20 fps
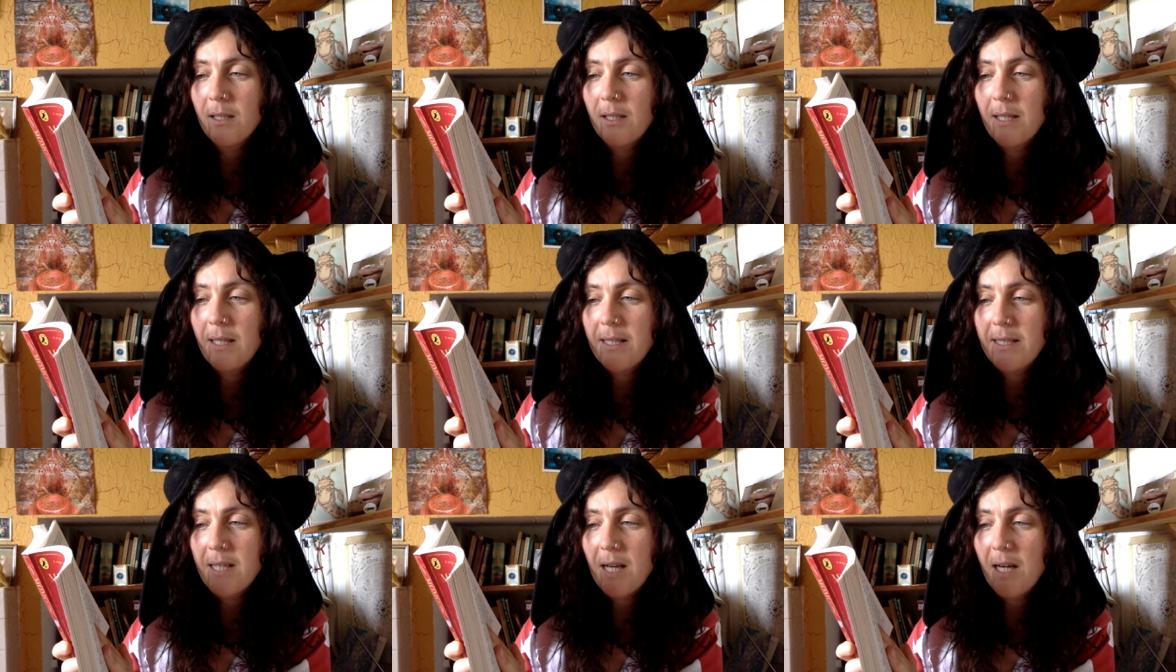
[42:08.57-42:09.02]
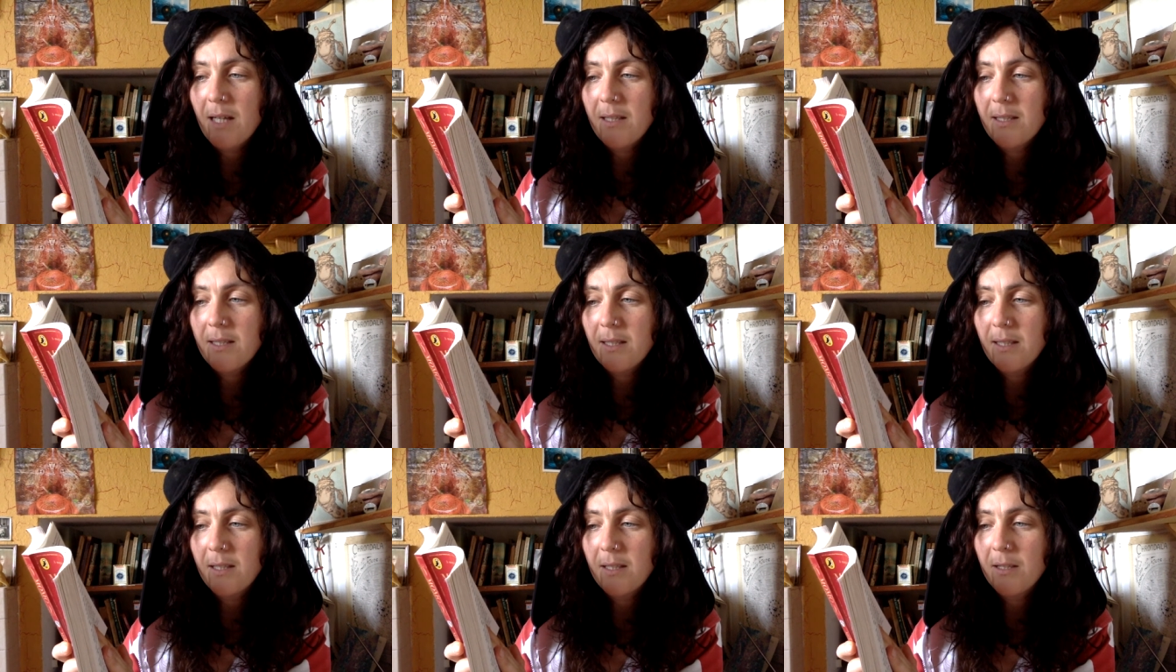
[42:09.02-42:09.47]
it
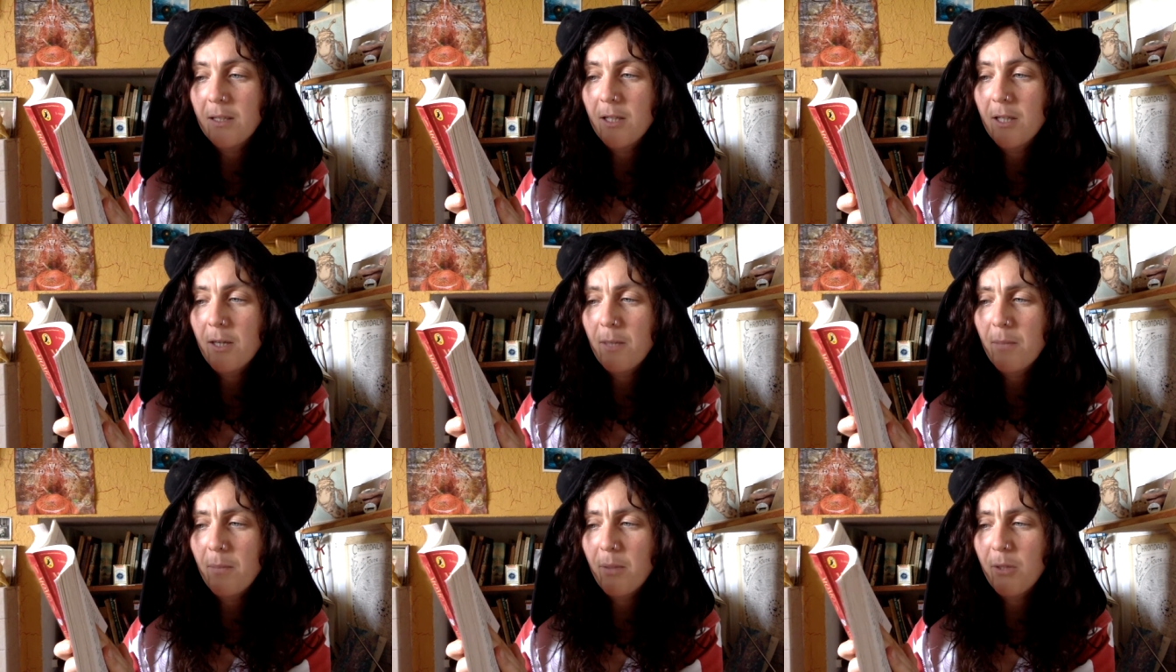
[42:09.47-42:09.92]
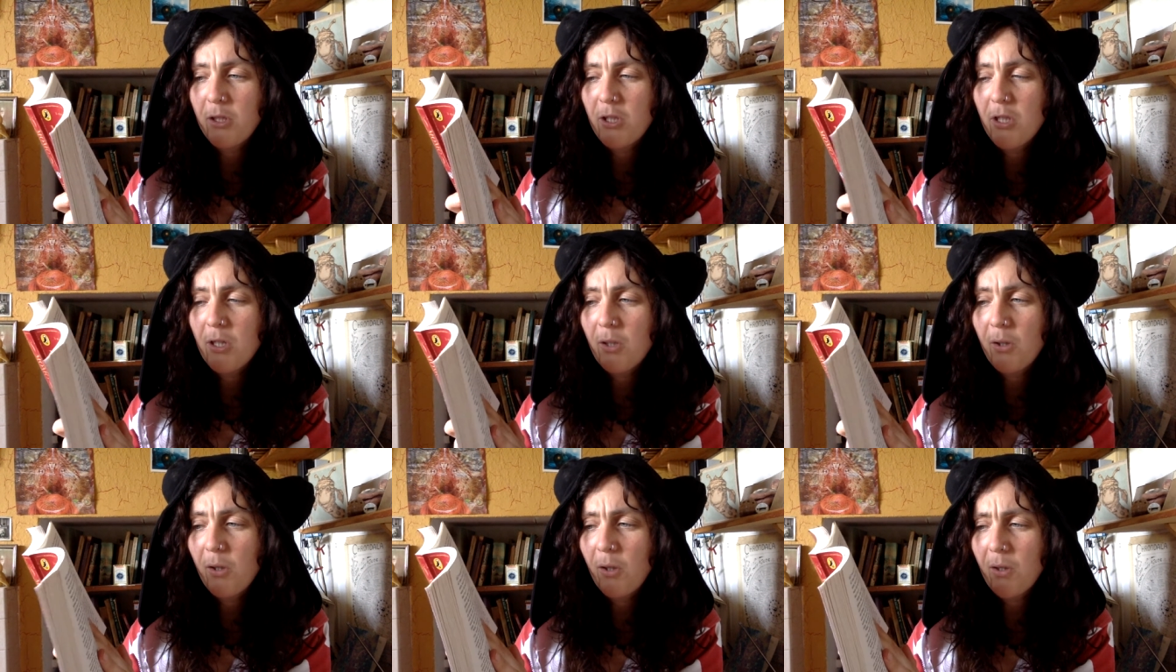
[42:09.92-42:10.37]
uttered, but
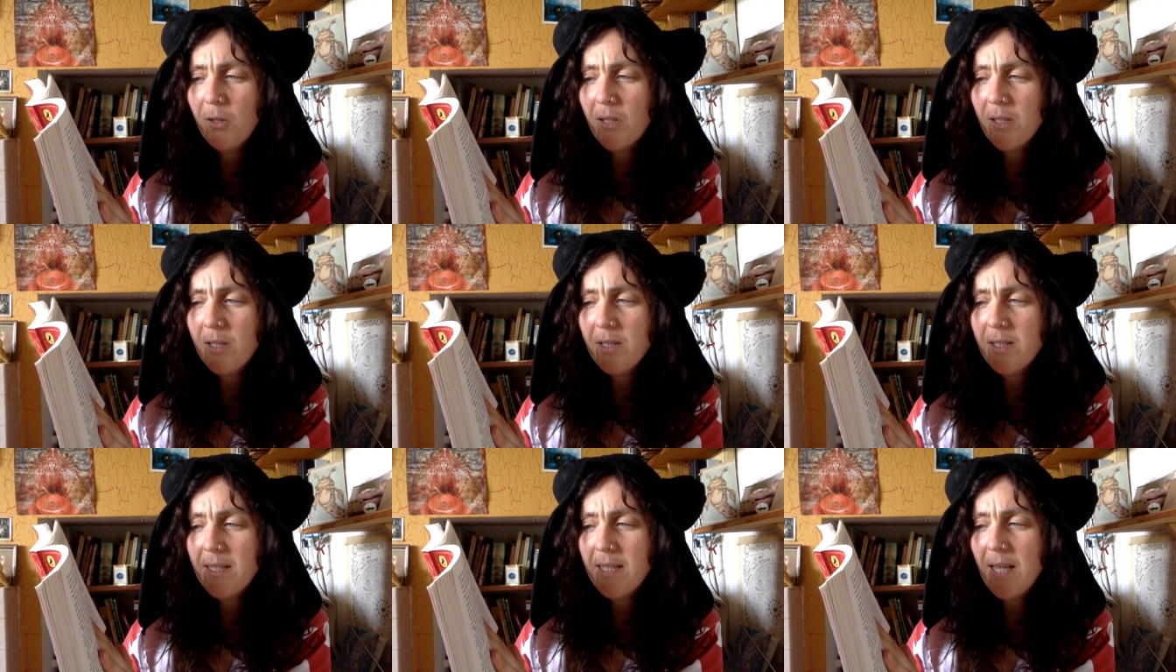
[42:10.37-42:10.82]
she couldn't